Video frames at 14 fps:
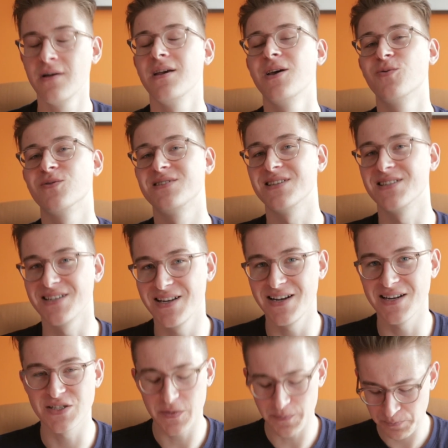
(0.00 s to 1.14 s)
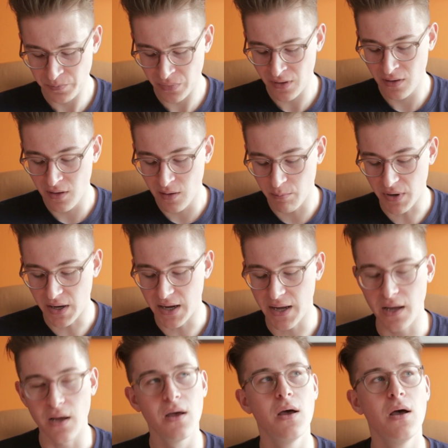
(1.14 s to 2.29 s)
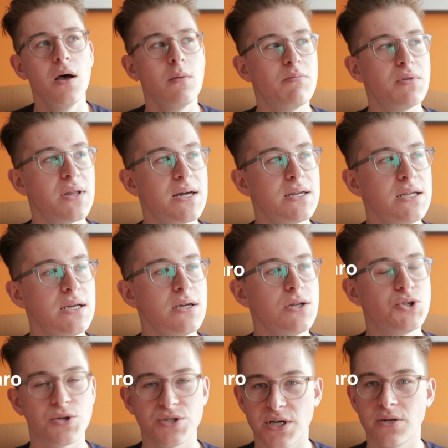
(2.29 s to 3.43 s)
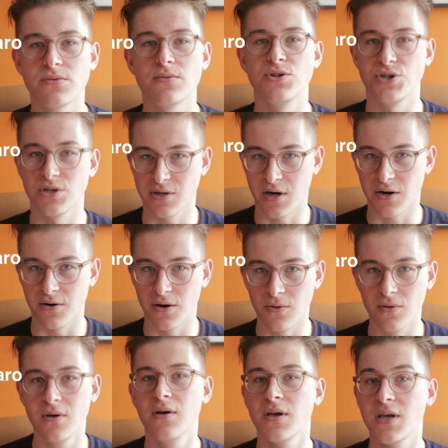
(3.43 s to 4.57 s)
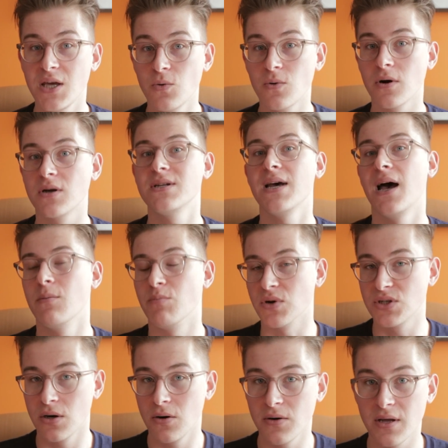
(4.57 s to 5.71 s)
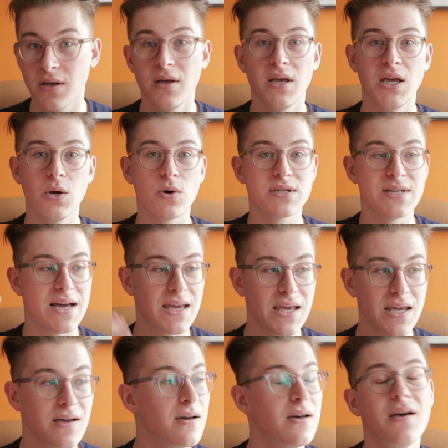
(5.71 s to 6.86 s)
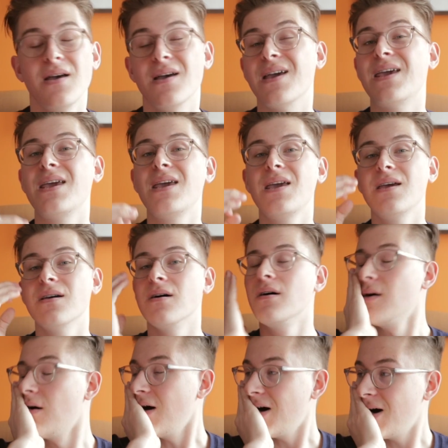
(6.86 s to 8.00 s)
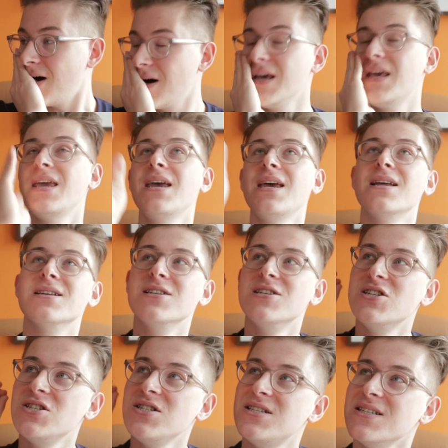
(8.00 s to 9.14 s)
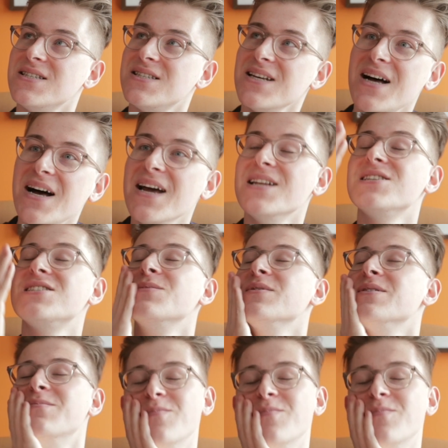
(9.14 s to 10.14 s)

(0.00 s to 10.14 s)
it was designed by bloody Giorgetto Giugiaro. He worked at Bertoni, he worked at Ghia. He designed some of the